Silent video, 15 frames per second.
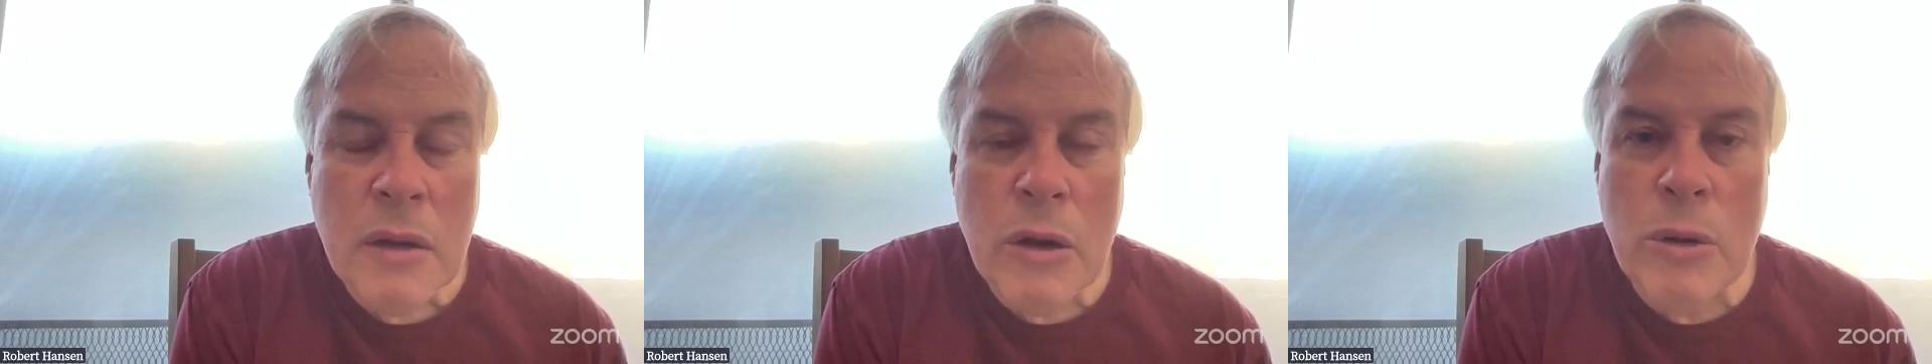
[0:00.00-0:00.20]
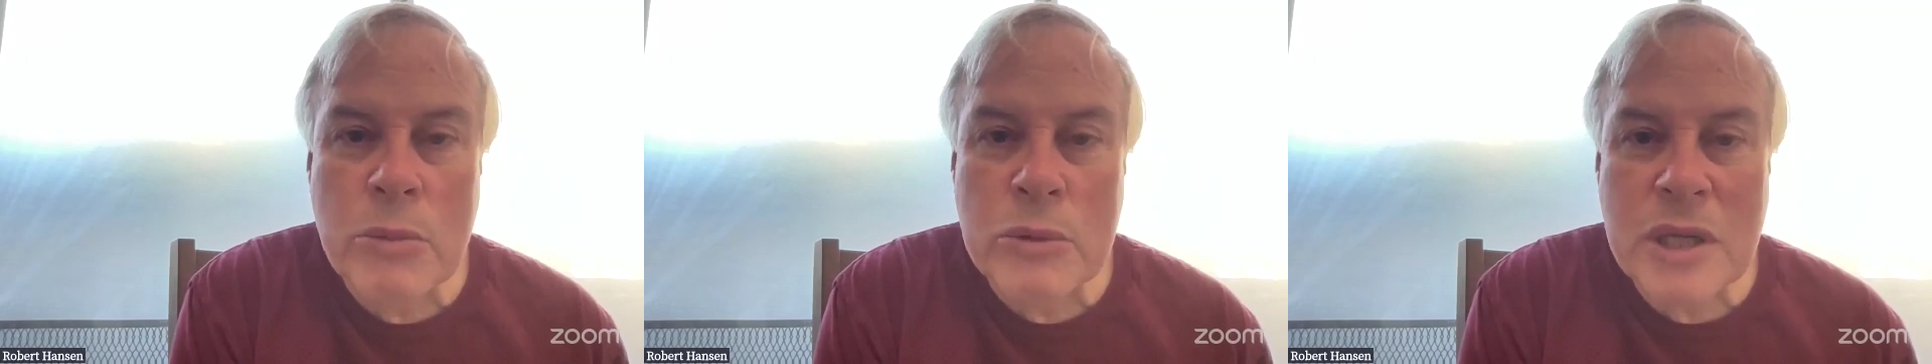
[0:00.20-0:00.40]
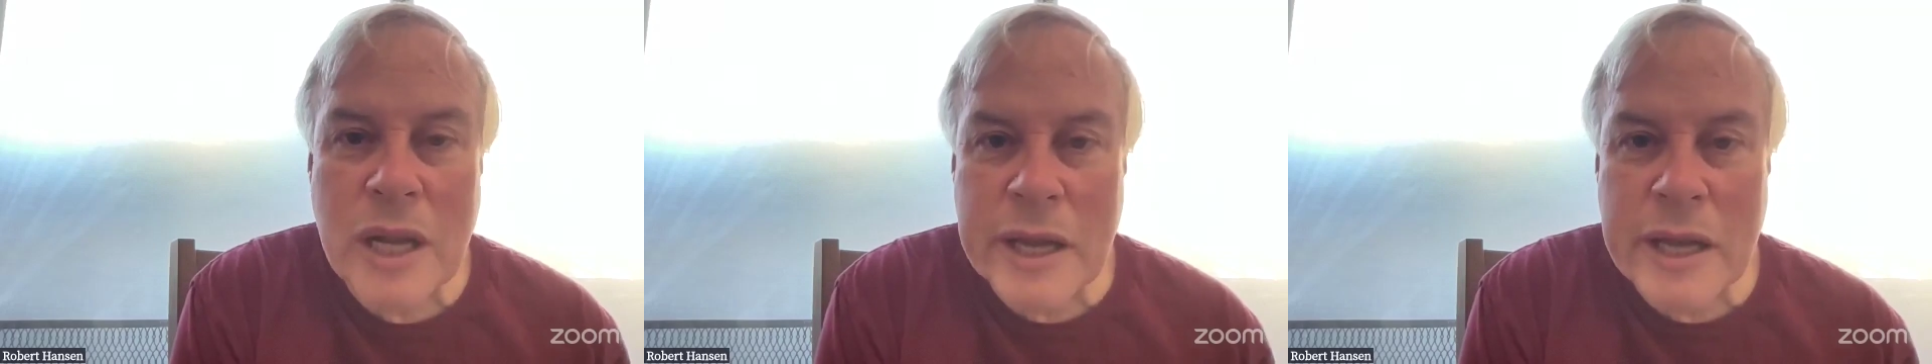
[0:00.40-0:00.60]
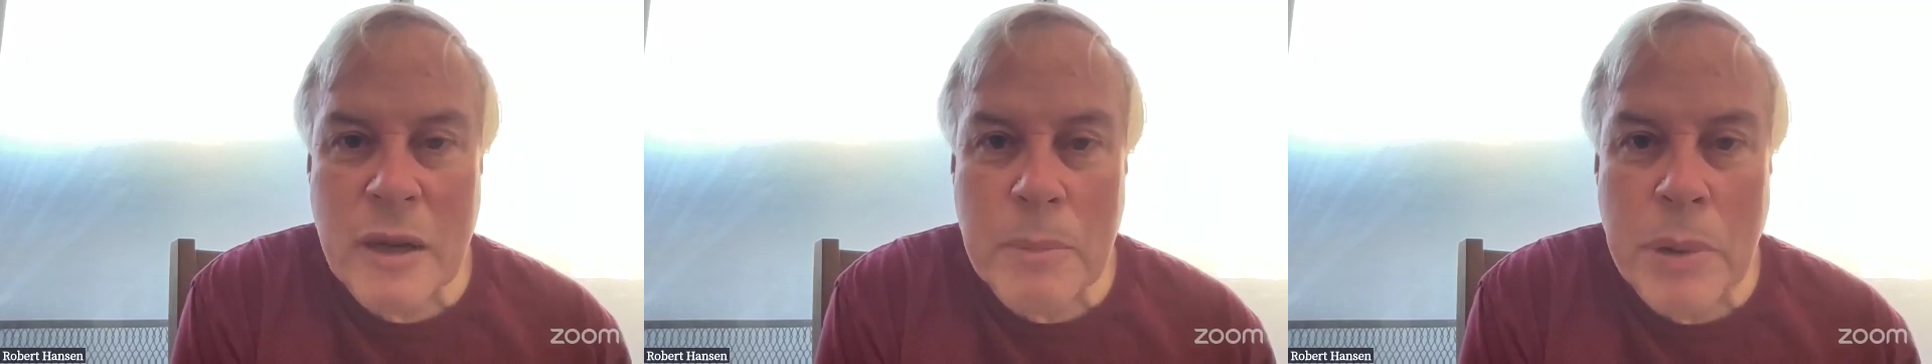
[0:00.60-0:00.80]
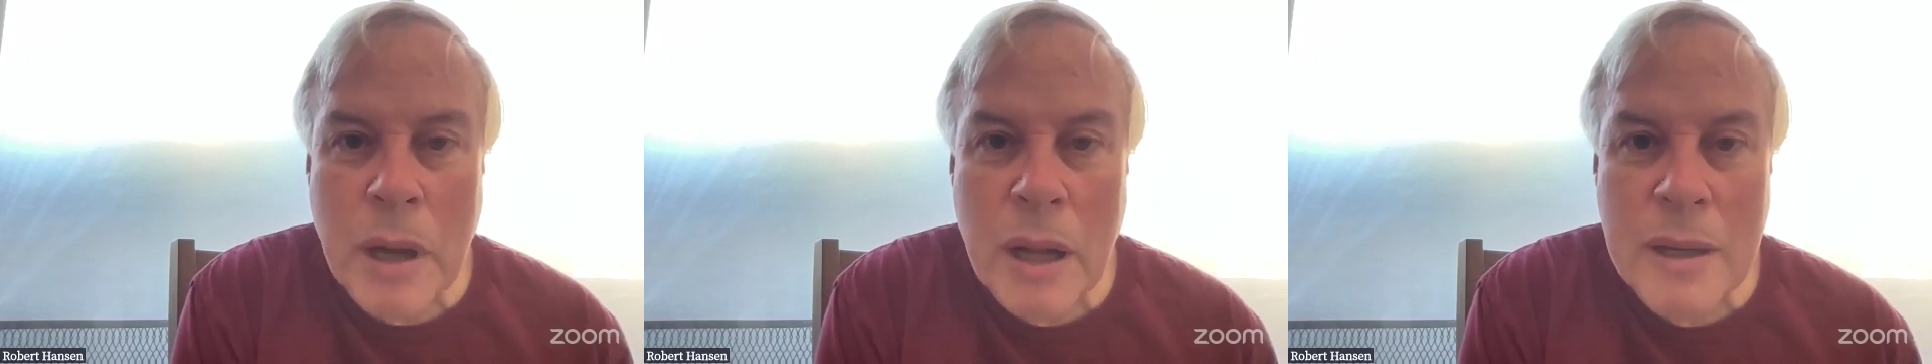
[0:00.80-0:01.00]
almost like a
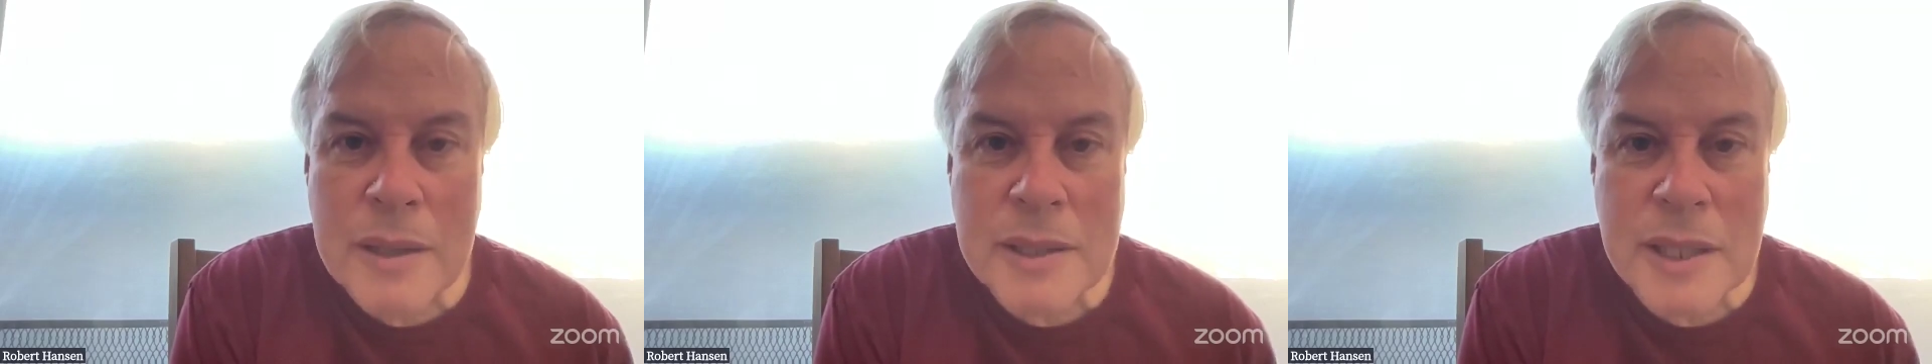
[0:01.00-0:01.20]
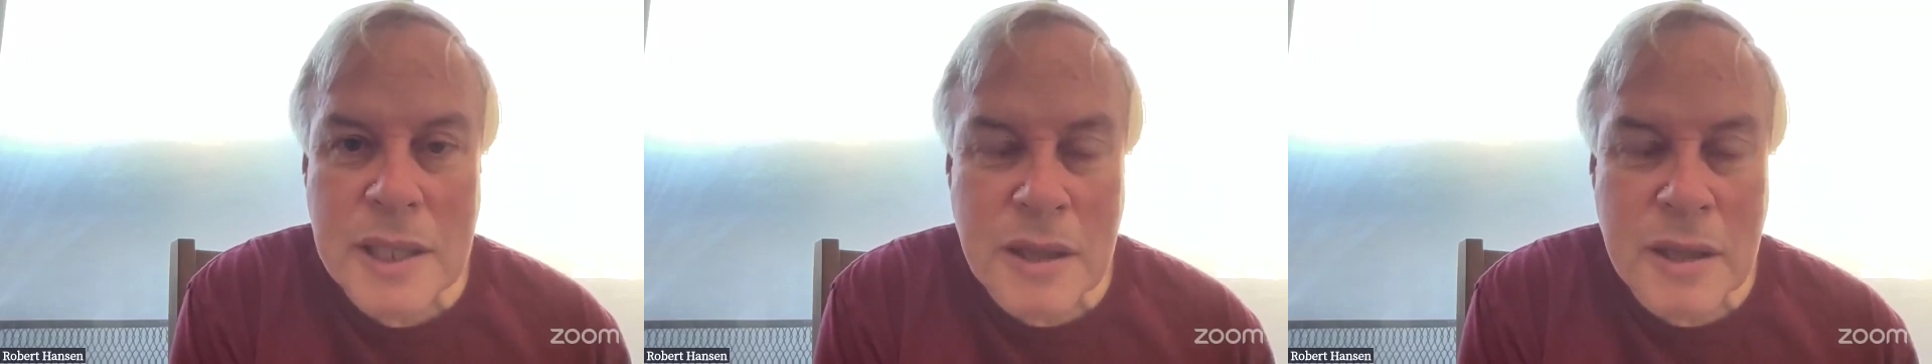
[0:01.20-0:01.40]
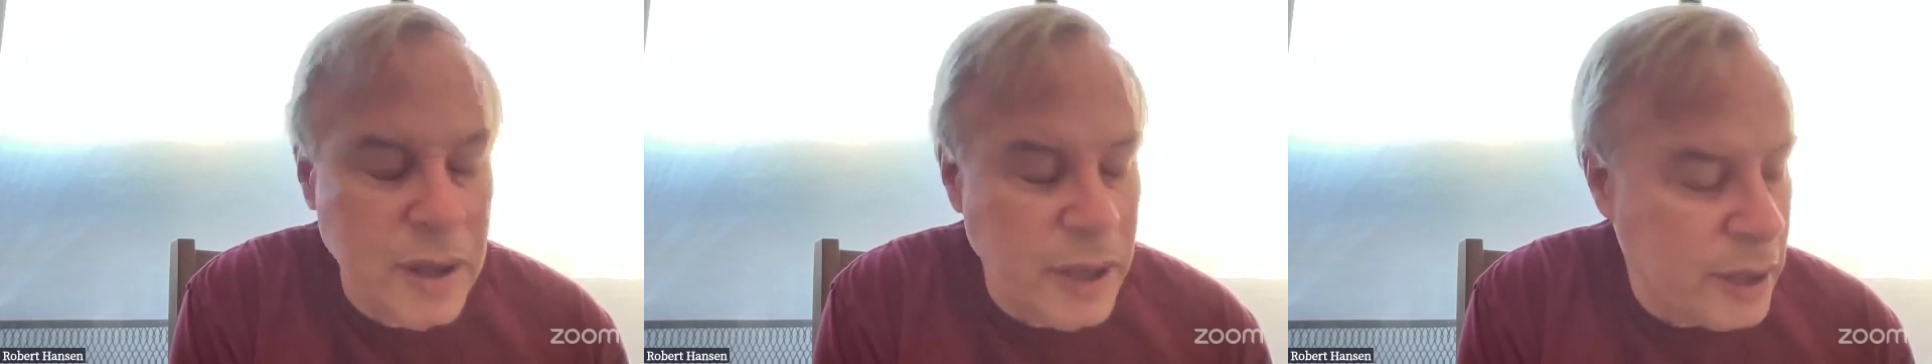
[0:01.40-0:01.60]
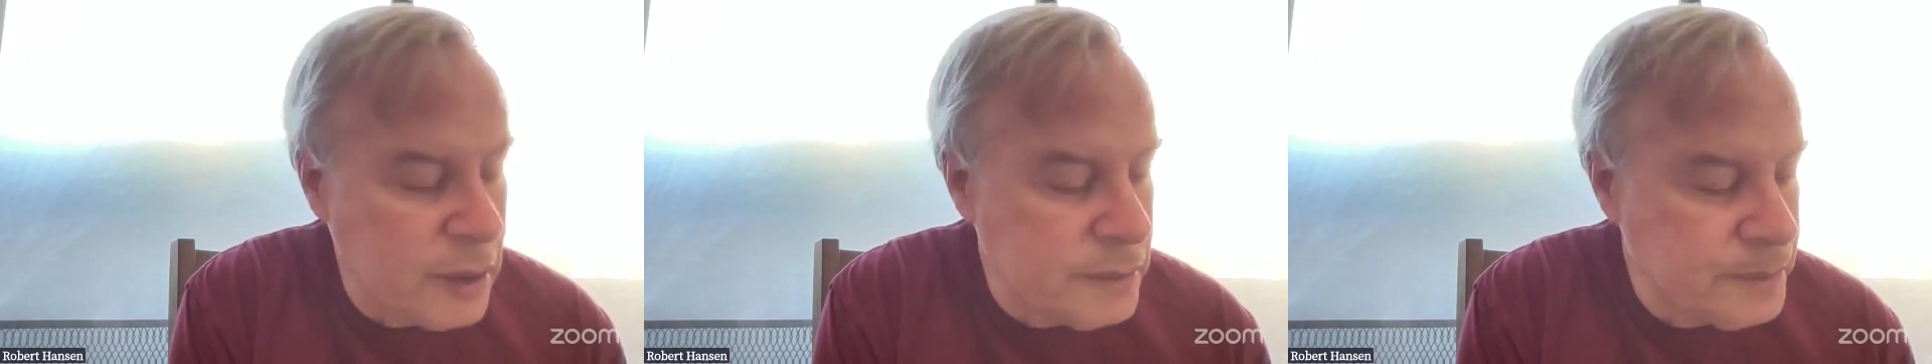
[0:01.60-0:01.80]
policy thing.